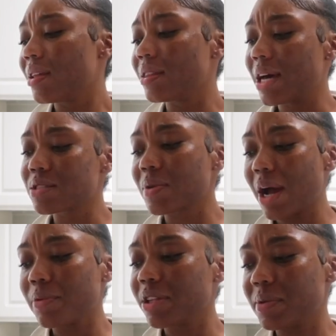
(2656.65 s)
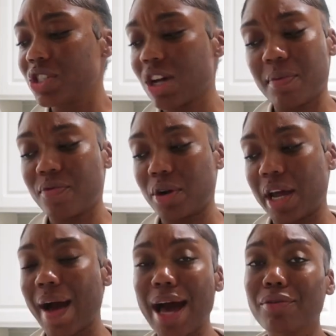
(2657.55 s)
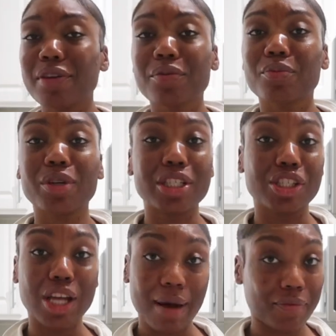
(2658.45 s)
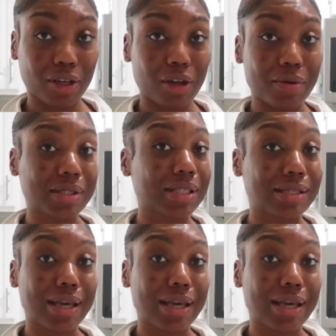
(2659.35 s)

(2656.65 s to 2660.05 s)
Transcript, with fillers: that's what I really be shopping for now. I don't even really shop for clothes.